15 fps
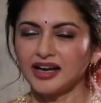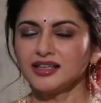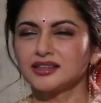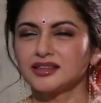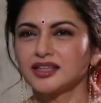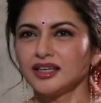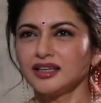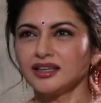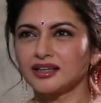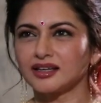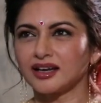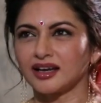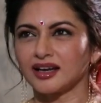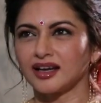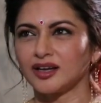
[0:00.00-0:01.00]
I hai? Think
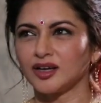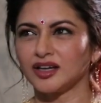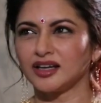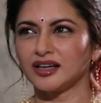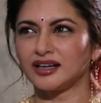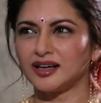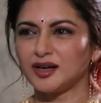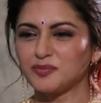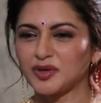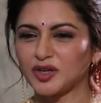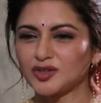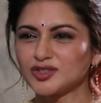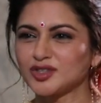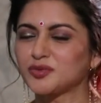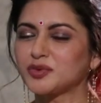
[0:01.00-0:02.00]

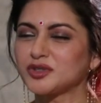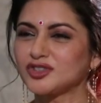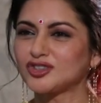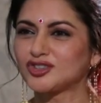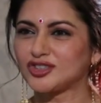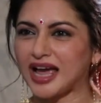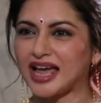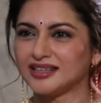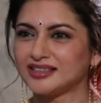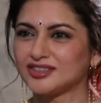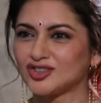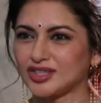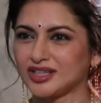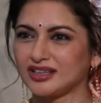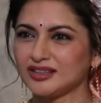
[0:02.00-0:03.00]
because it was
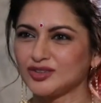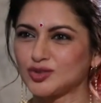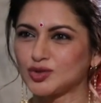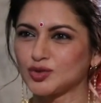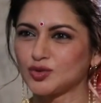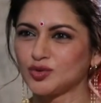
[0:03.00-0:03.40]
challenging to